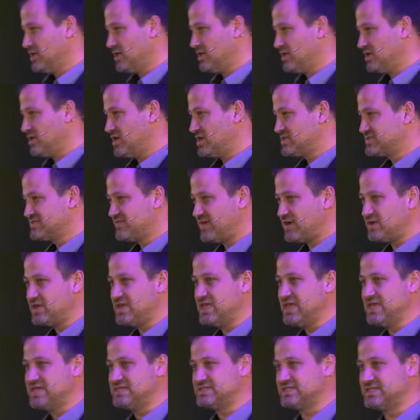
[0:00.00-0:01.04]
You know, it's
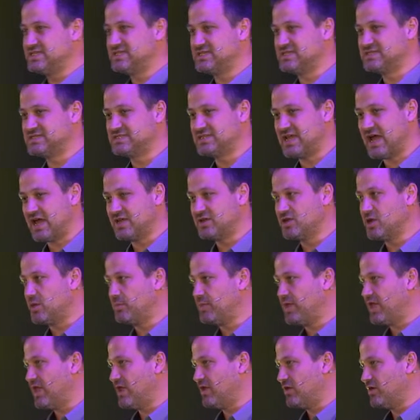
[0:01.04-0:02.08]
very easy to stand
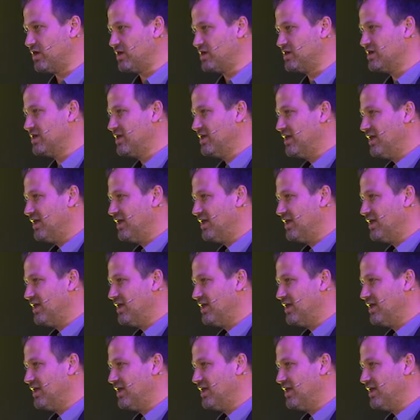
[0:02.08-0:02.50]
up here and,